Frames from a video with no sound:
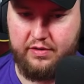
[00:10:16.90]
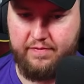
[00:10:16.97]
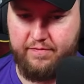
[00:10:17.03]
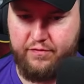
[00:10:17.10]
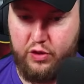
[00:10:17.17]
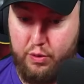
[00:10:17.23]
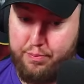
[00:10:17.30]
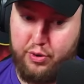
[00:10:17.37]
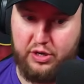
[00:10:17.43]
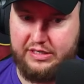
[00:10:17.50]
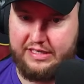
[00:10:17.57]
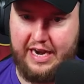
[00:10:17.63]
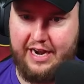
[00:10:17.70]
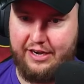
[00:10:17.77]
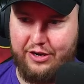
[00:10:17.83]
few books
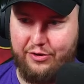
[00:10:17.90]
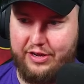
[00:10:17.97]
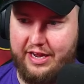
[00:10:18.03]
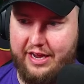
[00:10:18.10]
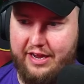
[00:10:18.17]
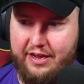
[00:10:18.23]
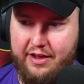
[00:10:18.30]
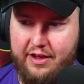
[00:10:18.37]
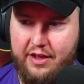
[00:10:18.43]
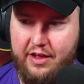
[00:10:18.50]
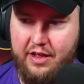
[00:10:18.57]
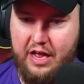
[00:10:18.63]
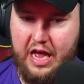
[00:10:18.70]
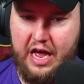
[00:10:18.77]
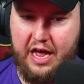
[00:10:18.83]
that I do get
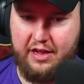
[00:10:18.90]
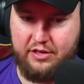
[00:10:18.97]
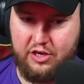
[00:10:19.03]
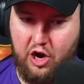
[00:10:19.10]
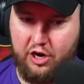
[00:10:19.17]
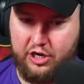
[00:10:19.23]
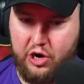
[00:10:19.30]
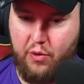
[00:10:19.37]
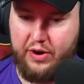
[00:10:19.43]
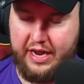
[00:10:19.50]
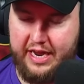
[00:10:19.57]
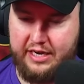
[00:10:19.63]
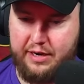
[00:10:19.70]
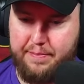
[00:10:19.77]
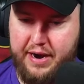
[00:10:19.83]
are going
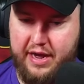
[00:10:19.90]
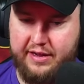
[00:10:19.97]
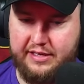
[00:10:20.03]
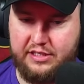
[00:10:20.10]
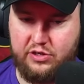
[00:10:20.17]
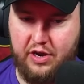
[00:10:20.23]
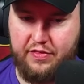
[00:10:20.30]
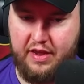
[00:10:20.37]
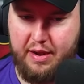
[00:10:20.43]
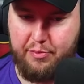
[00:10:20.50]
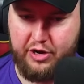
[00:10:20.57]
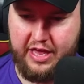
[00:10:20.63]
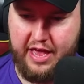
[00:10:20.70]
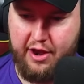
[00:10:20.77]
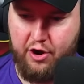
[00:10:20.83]
into Palace. So I think I'm
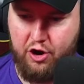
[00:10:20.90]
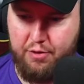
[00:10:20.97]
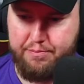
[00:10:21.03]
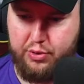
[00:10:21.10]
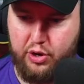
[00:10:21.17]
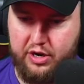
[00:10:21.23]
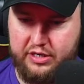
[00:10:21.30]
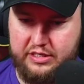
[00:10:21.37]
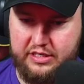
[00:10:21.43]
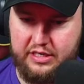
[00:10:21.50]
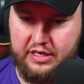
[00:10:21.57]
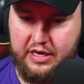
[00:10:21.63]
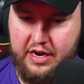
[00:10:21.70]
going to get her booked.